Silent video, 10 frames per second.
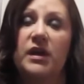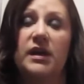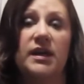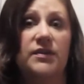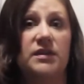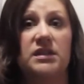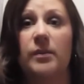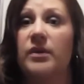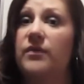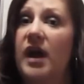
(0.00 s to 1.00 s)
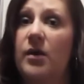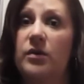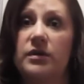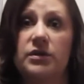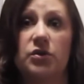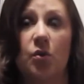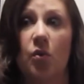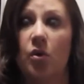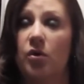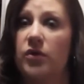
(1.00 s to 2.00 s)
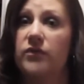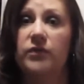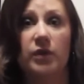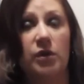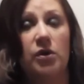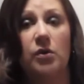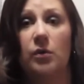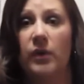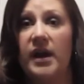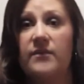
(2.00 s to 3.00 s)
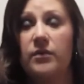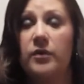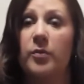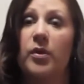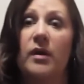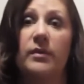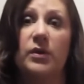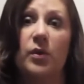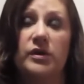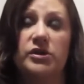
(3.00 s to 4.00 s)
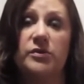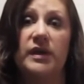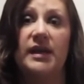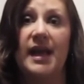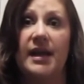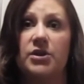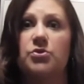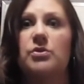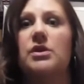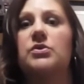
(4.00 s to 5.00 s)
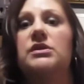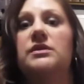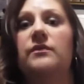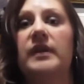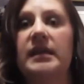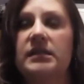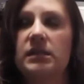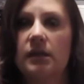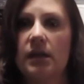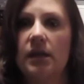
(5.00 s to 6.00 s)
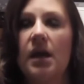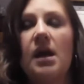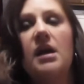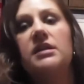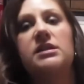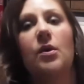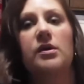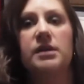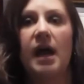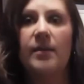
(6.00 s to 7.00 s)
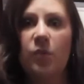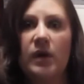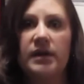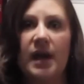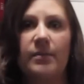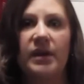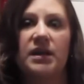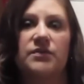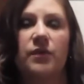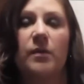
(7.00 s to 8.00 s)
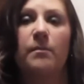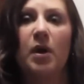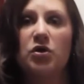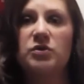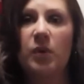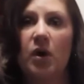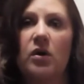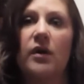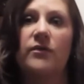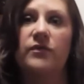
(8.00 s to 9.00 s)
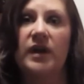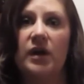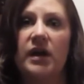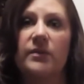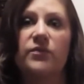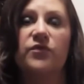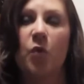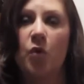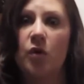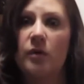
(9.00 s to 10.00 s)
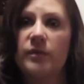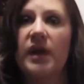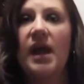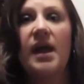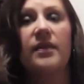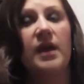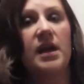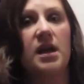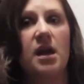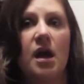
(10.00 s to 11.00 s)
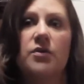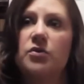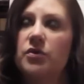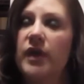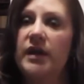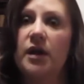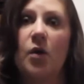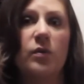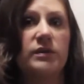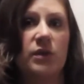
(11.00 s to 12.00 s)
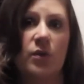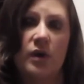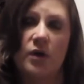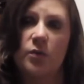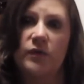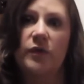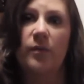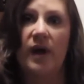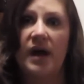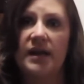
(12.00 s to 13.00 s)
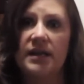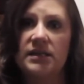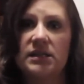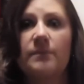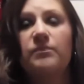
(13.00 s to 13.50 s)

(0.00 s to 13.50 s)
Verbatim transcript: get the stomach virus or the flu or whatever, they're probably going to need extra doses of insulin. So our type 1 diabetics, for the most part, are very informed. They know what's going on with their bodies